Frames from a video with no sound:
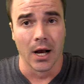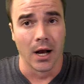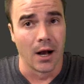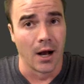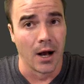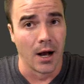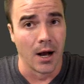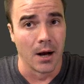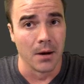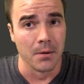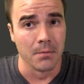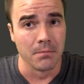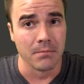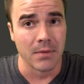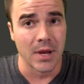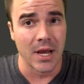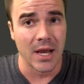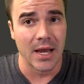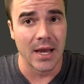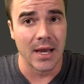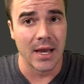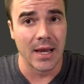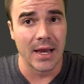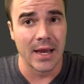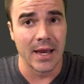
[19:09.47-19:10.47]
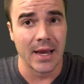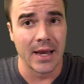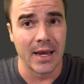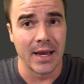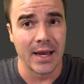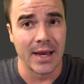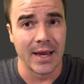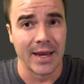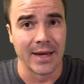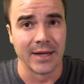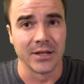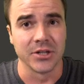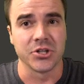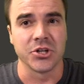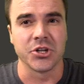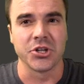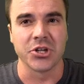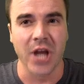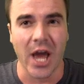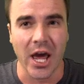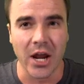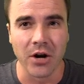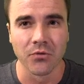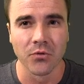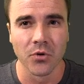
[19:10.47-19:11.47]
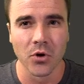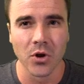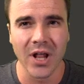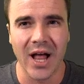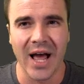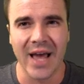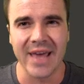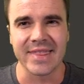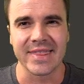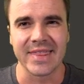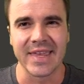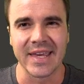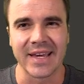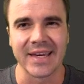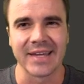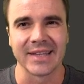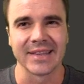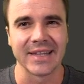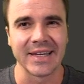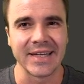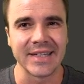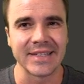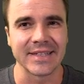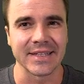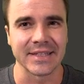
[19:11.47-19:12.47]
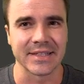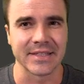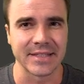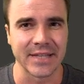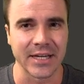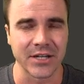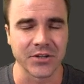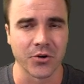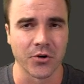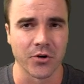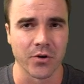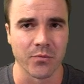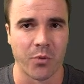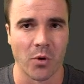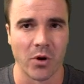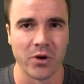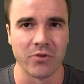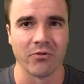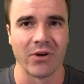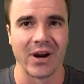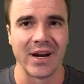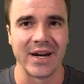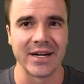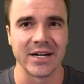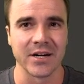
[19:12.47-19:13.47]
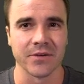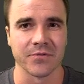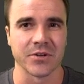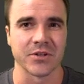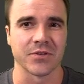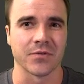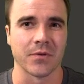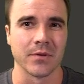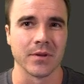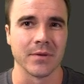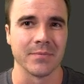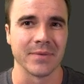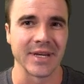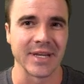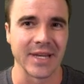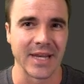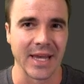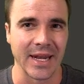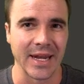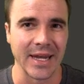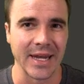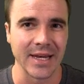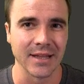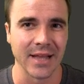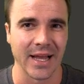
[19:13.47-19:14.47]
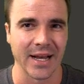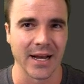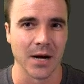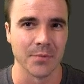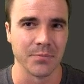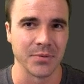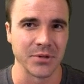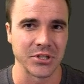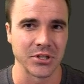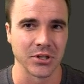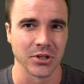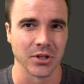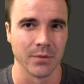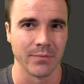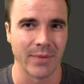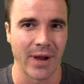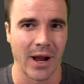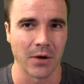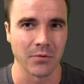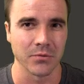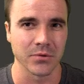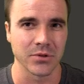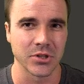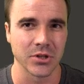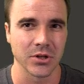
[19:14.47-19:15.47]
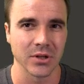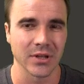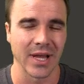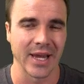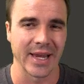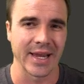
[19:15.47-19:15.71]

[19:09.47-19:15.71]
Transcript: In general, I think at least a 600-point rating difference from the beginning, like up until about